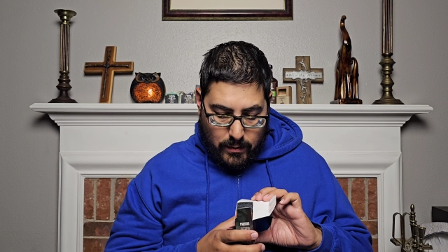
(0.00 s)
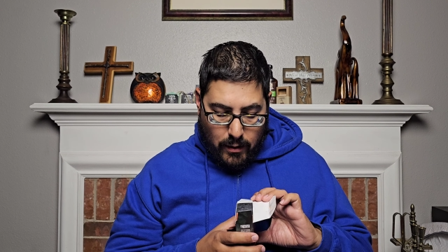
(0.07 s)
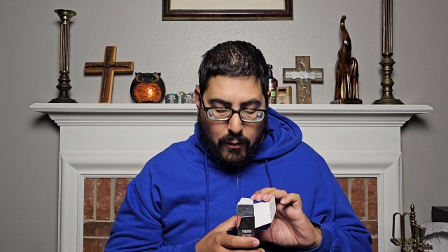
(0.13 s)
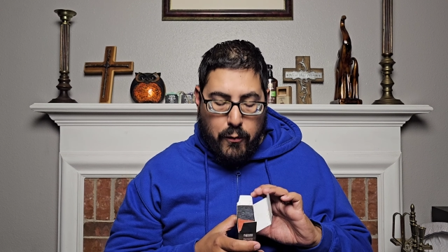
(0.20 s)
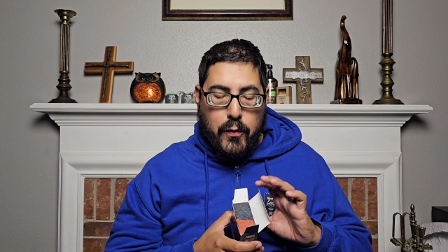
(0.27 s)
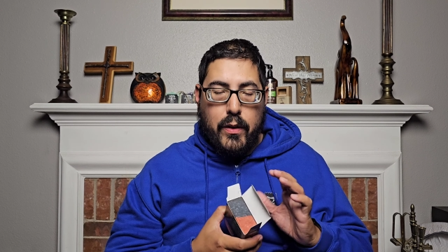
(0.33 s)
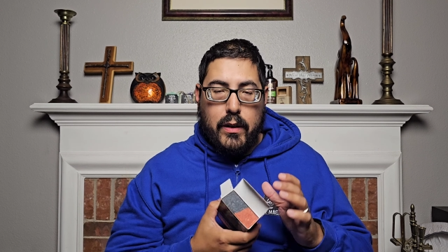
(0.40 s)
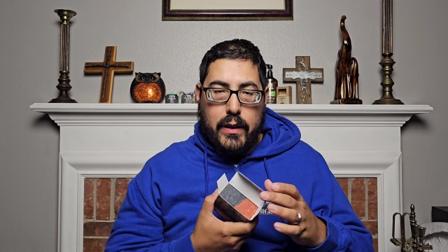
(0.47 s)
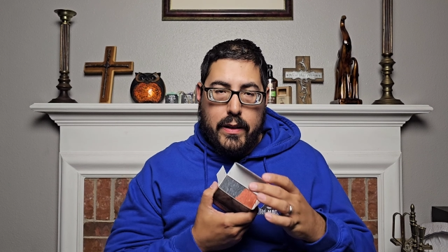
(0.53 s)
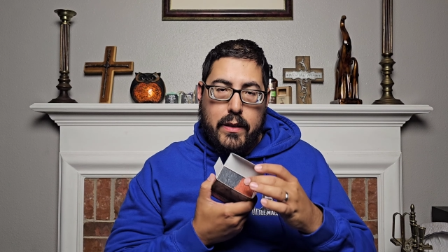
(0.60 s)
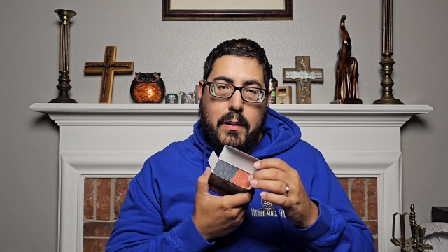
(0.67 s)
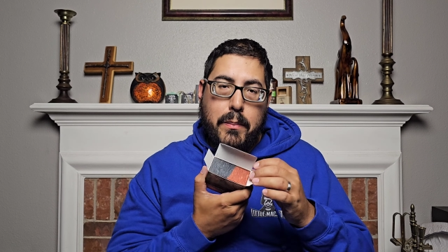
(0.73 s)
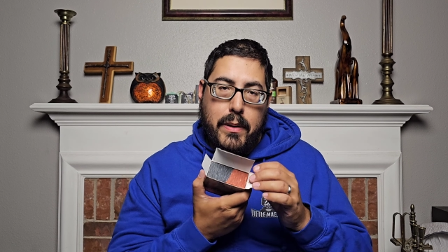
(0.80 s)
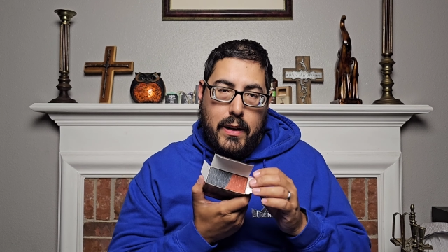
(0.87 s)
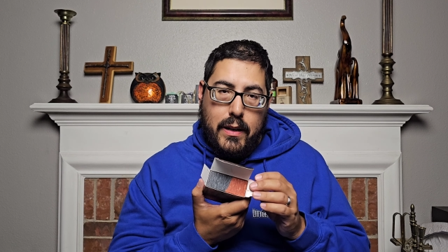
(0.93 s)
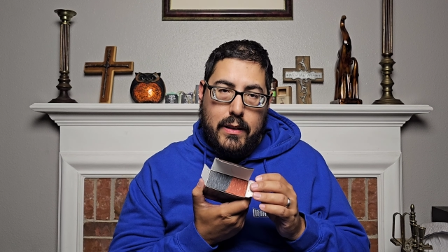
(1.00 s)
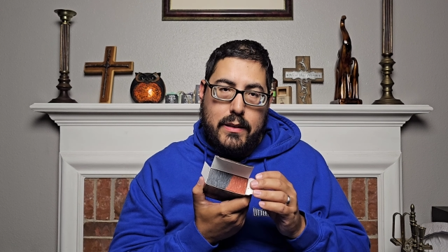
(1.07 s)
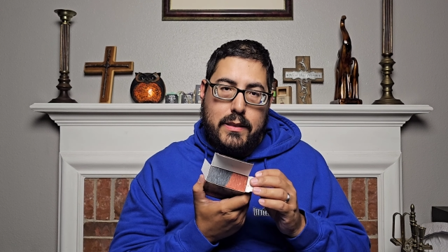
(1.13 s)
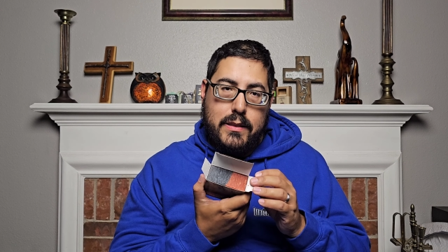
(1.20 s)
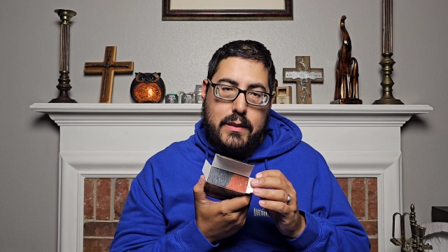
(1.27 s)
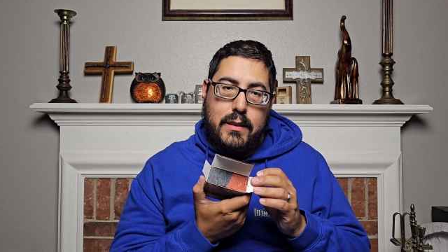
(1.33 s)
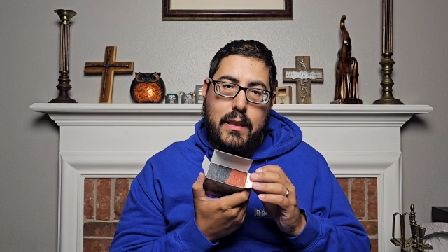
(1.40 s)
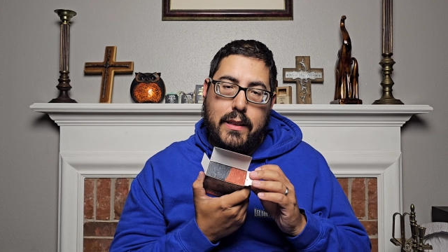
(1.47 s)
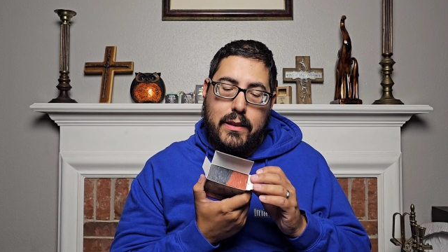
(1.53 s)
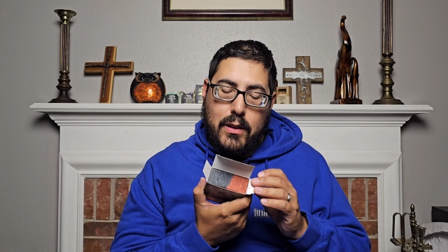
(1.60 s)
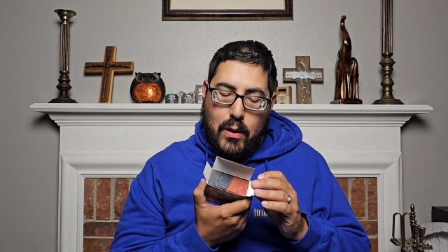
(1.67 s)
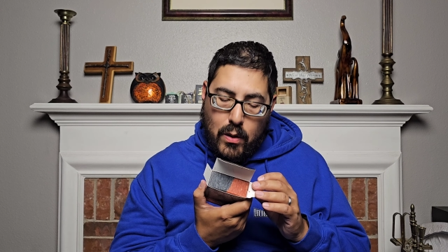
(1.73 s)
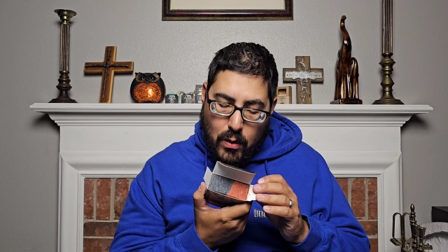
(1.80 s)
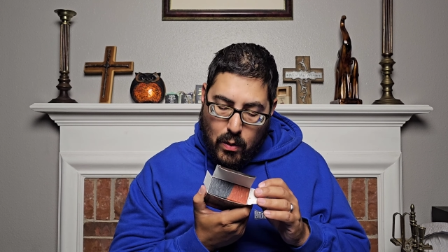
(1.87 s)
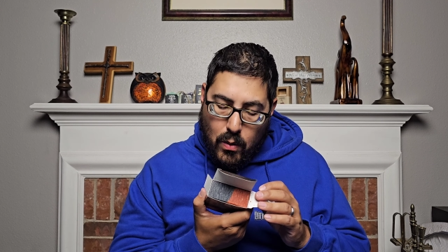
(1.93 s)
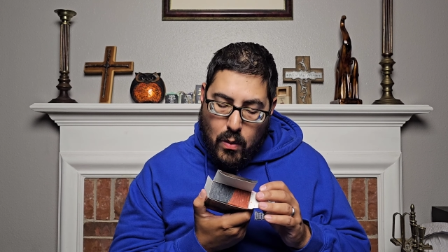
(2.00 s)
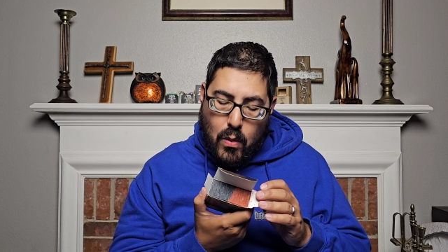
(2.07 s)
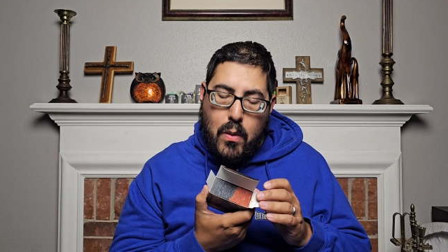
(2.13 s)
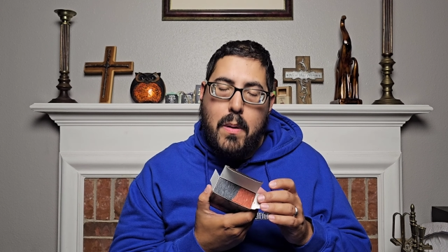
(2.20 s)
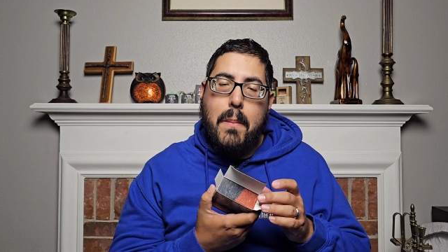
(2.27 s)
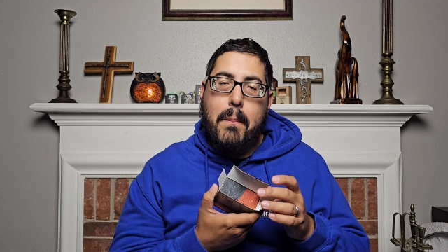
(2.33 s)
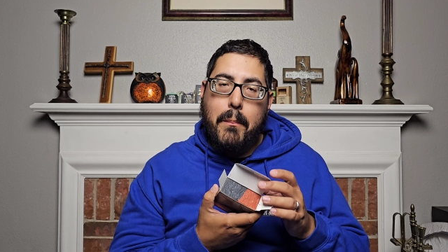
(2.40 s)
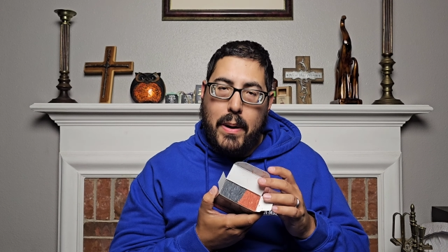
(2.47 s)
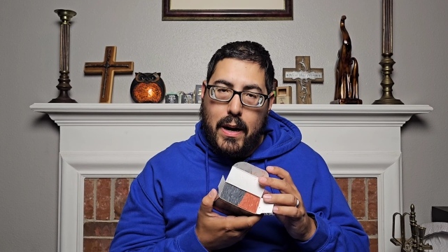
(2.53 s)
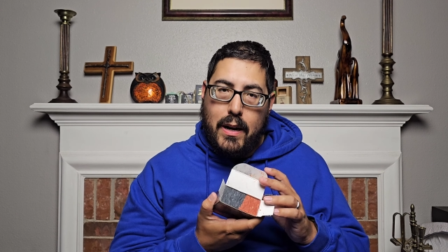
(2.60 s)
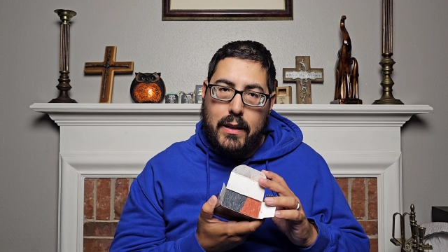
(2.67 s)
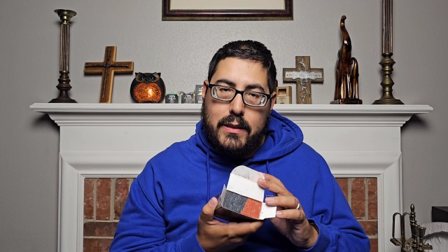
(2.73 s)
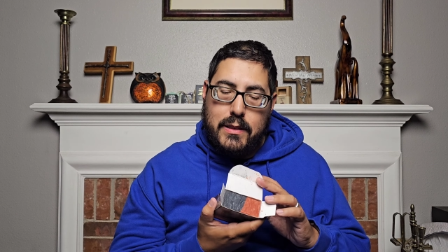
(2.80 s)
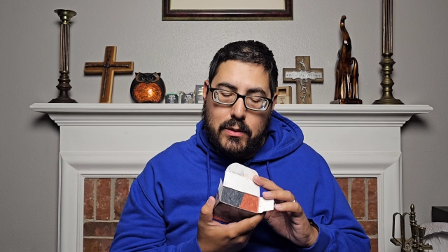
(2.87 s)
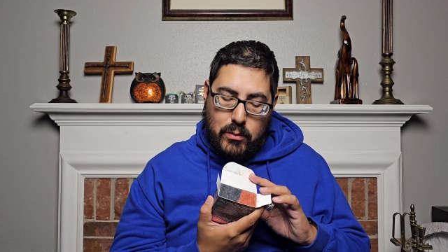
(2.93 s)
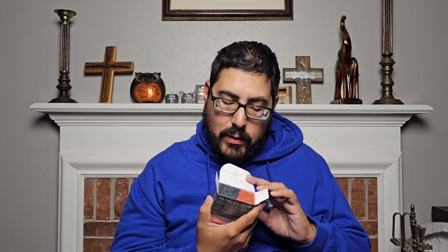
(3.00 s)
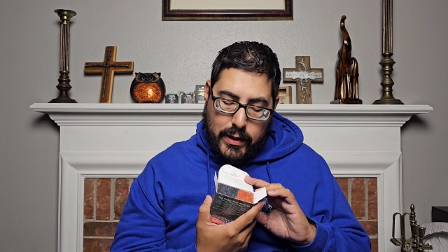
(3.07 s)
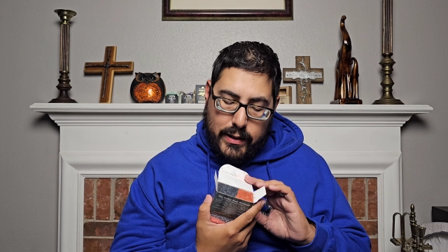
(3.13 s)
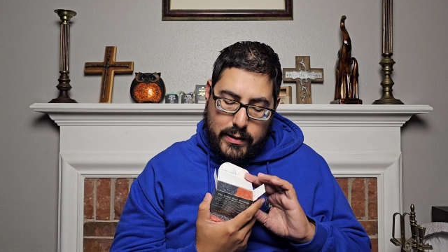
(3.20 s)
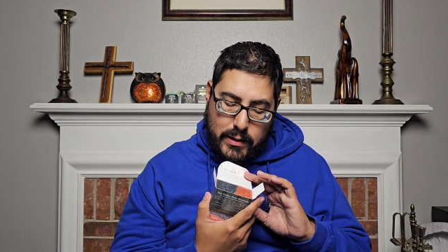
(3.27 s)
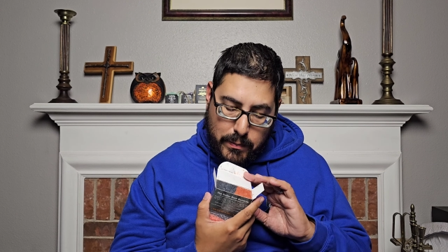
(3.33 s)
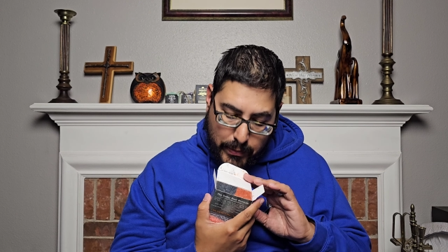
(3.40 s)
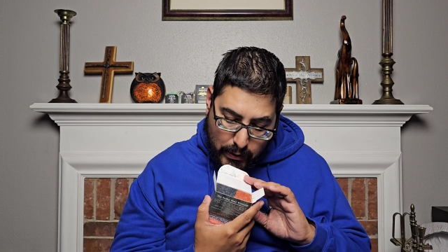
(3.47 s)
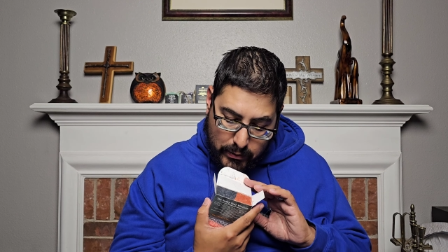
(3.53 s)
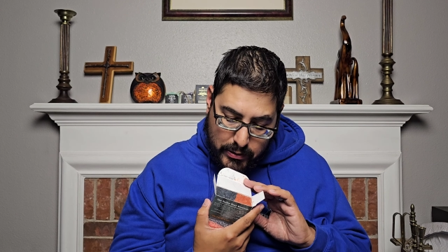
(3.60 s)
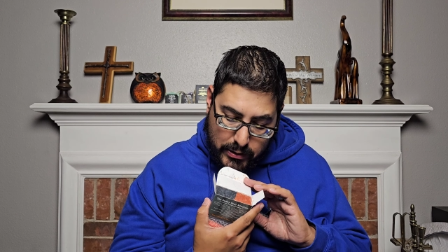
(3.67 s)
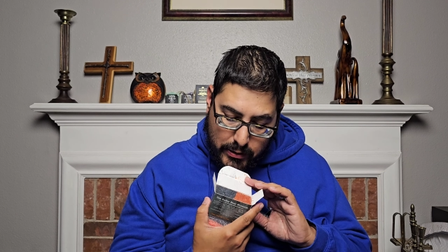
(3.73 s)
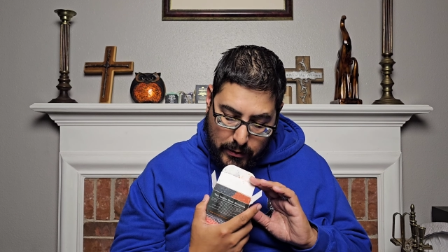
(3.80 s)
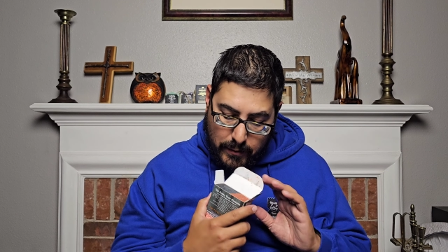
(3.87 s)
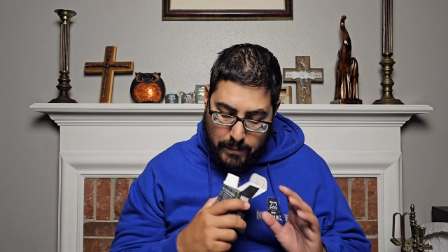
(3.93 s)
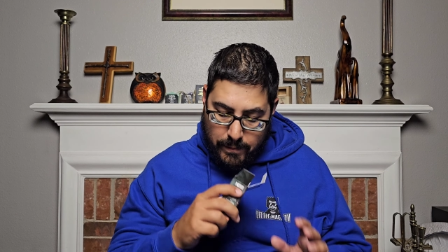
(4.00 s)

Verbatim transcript: filling the box, like the whole box, the way it's supposed to.